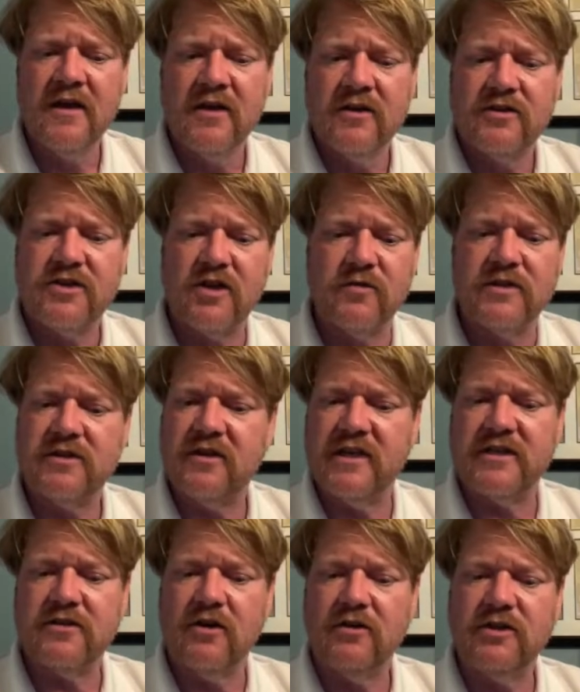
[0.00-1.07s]
So
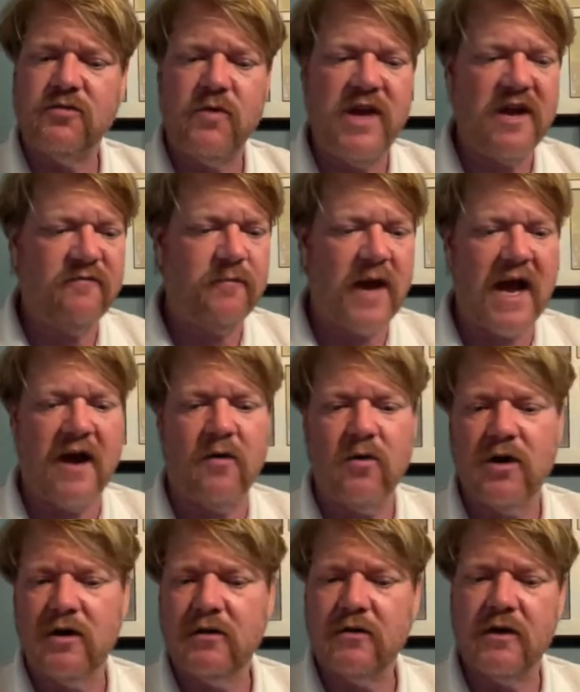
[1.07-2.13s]
as long as we have
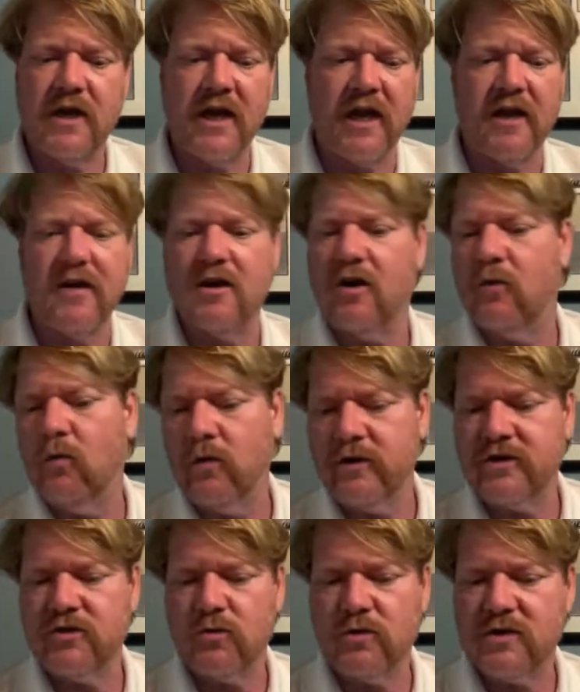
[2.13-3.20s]
power and a water
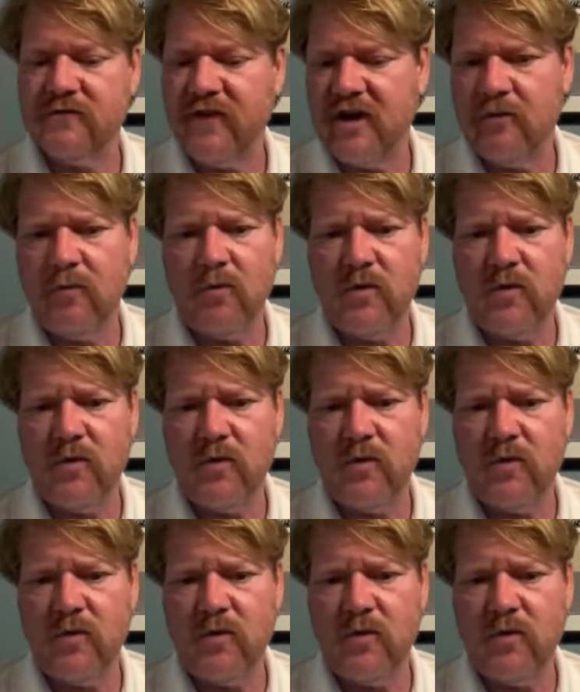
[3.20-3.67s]
source available,